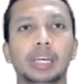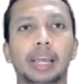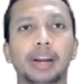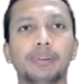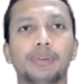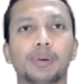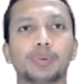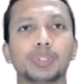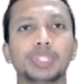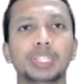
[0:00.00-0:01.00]
and for
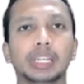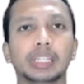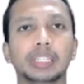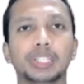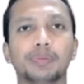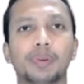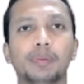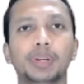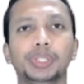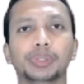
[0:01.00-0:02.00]
processing this
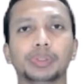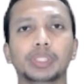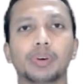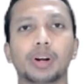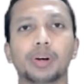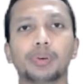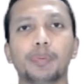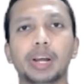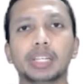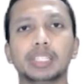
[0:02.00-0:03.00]
information in order to
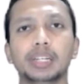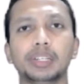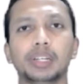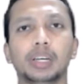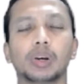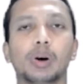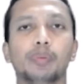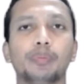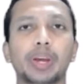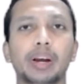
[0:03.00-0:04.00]
present,
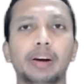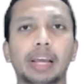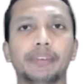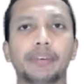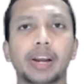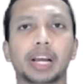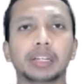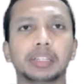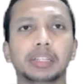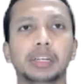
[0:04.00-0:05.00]
compare, and
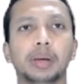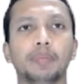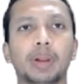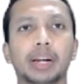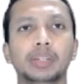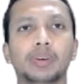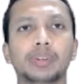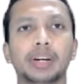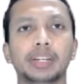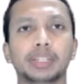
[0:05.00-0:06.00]
rank planning
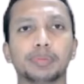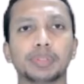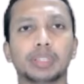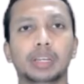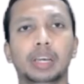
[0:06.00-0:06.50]
alternatives,